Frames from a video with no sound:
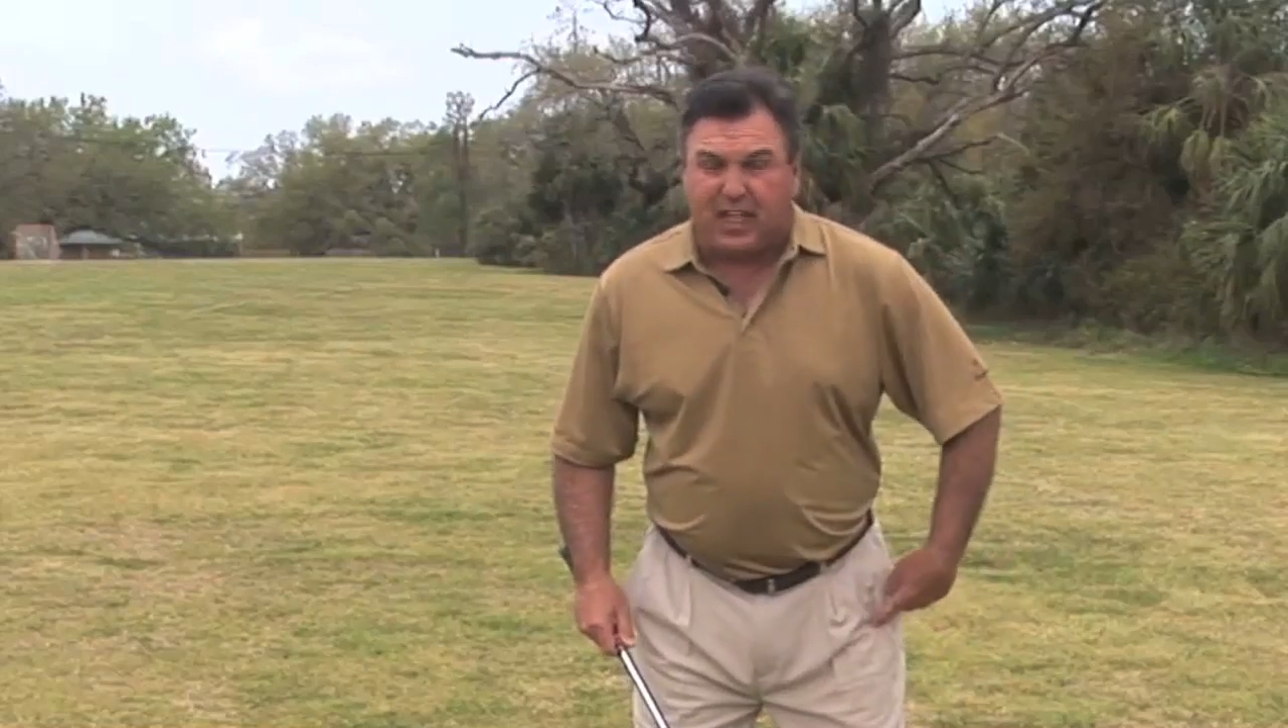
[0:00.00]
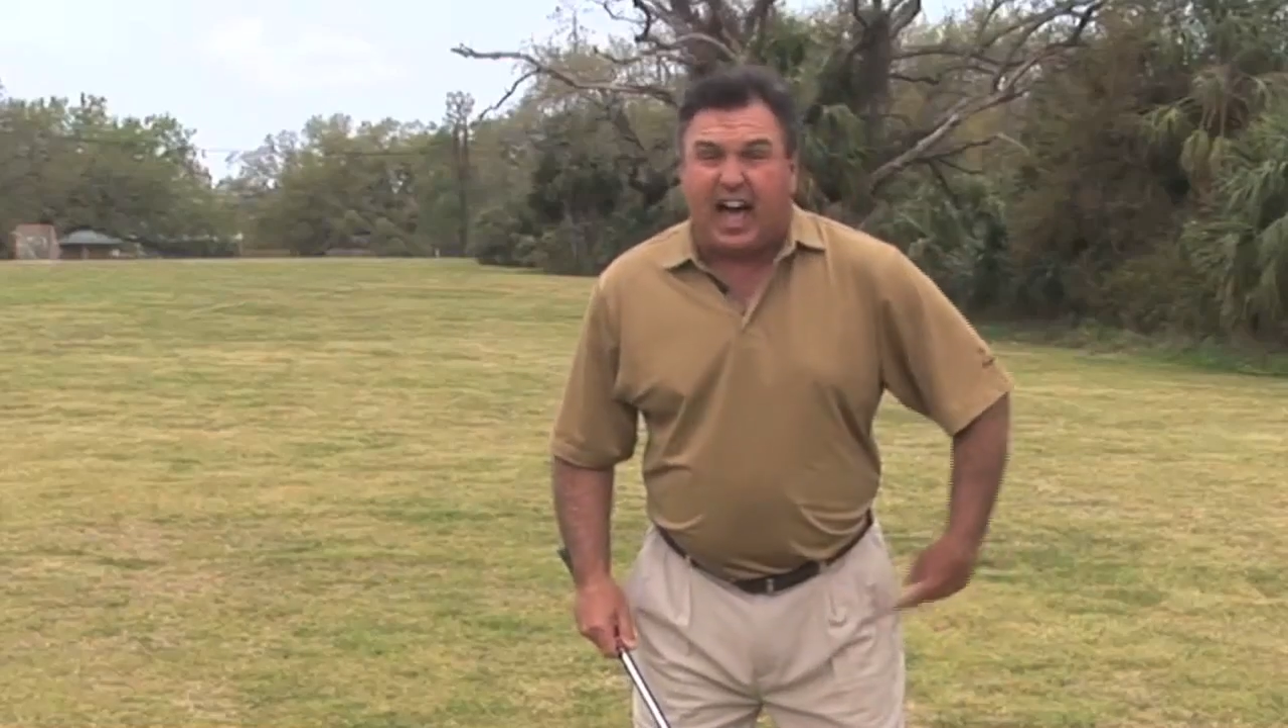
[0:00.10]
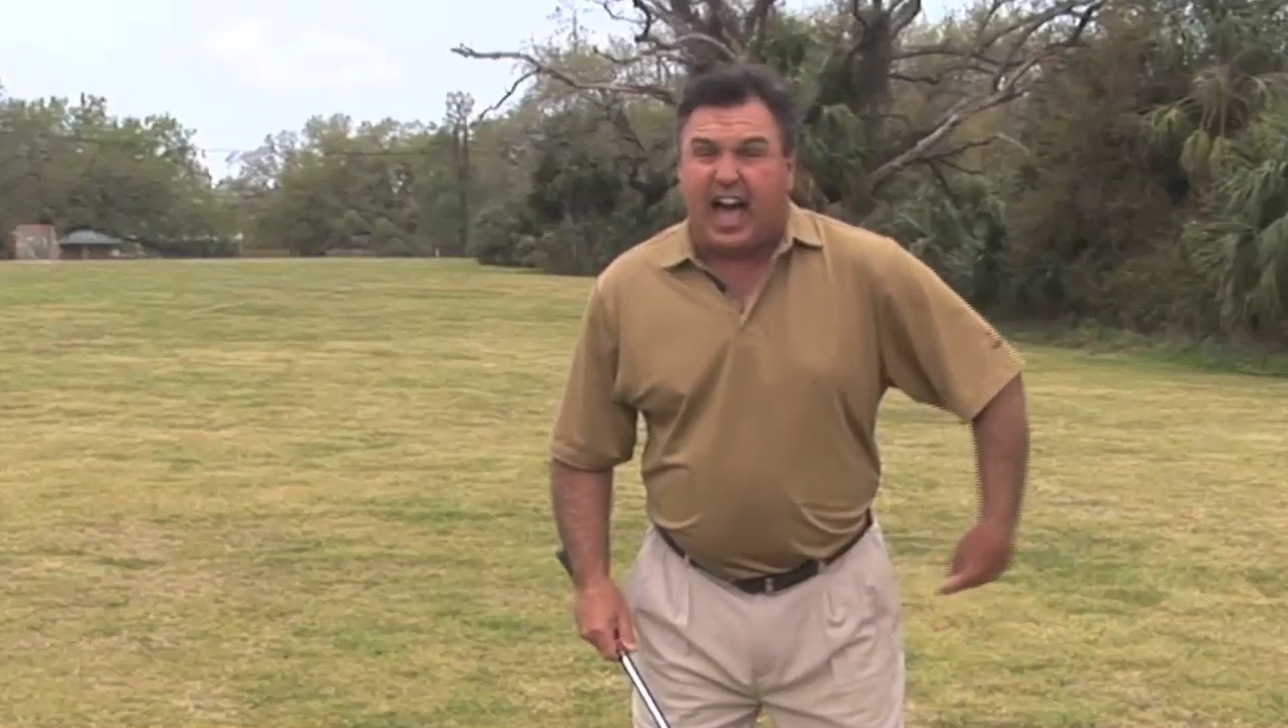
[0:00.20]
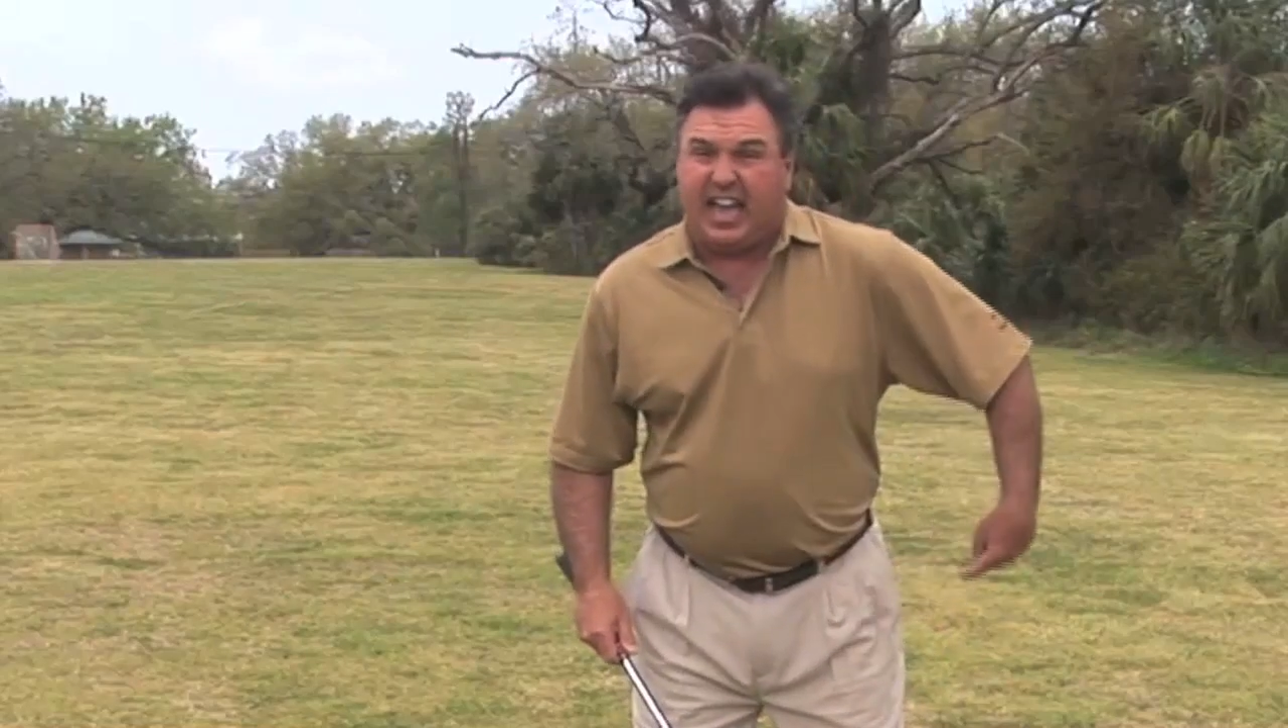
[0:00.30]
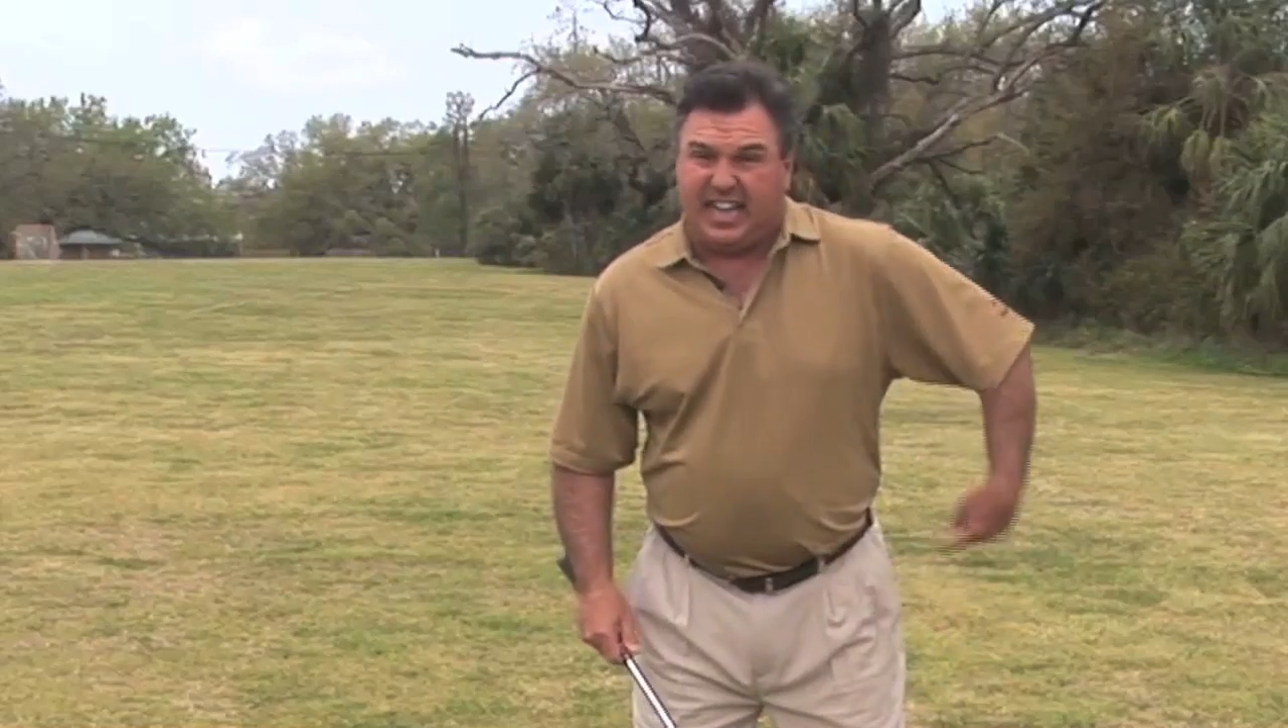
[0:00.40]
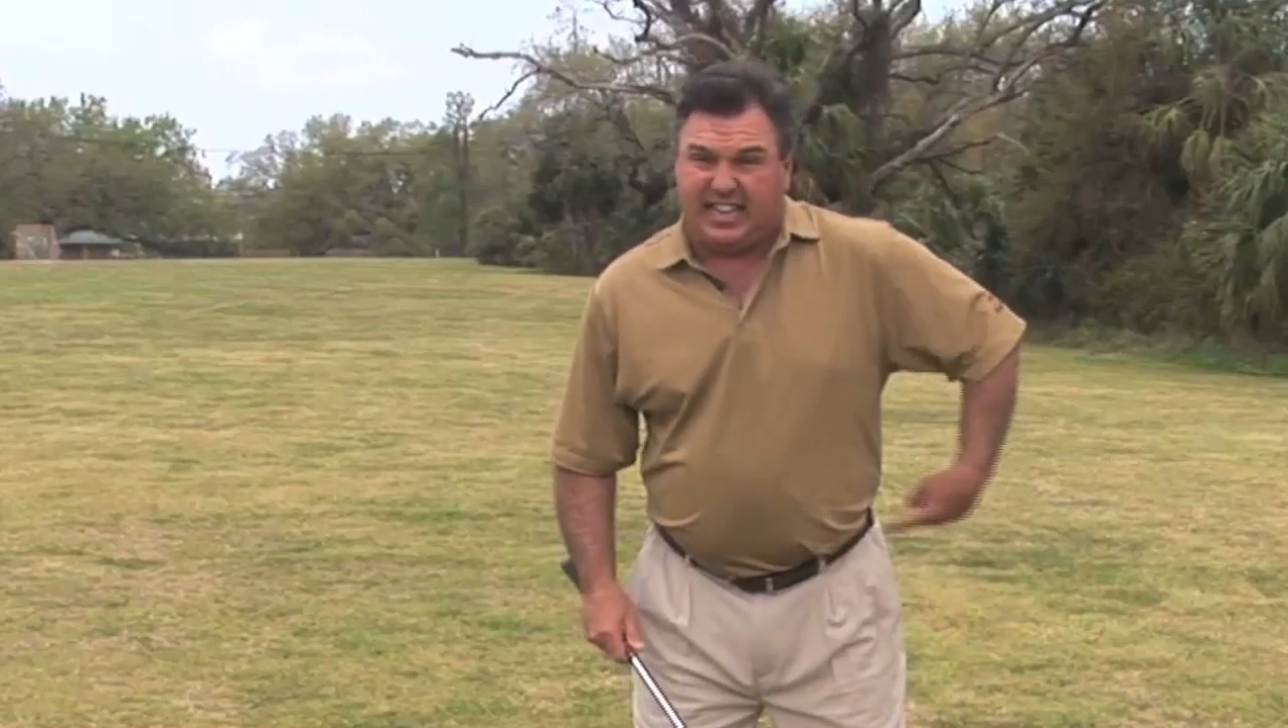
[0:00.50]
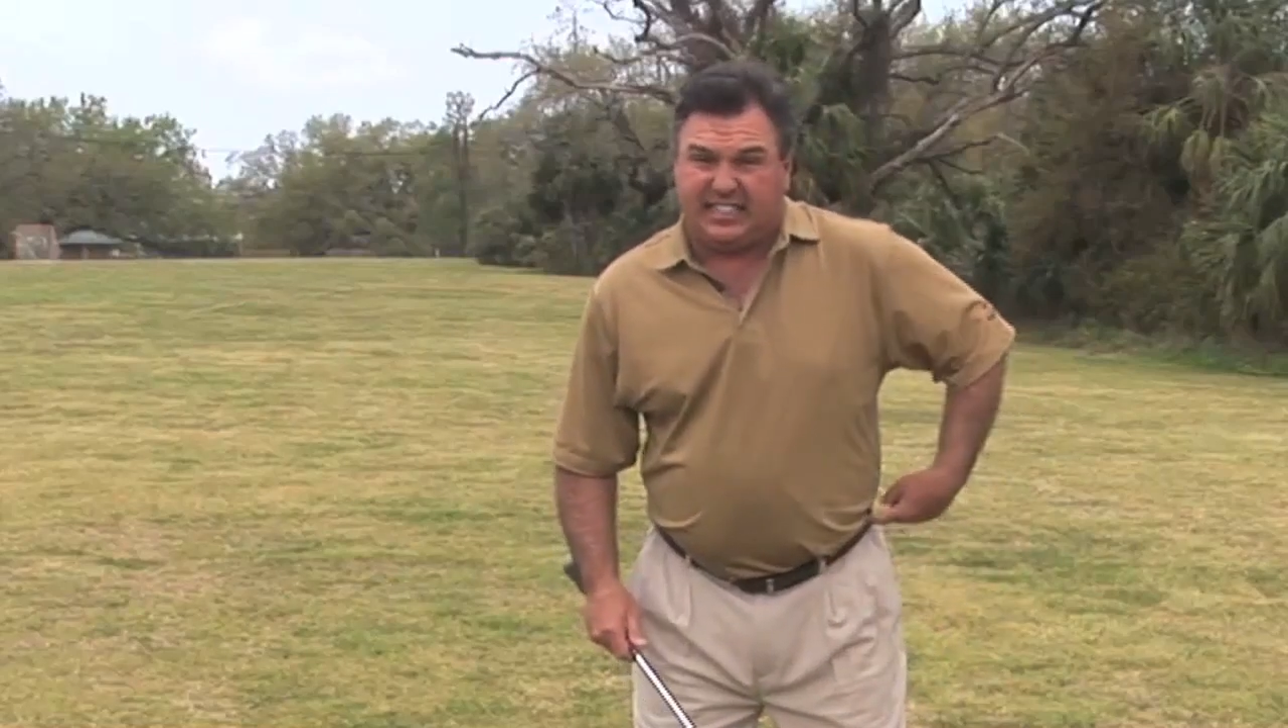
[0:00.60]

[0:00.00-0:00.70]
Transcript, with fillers: thigh and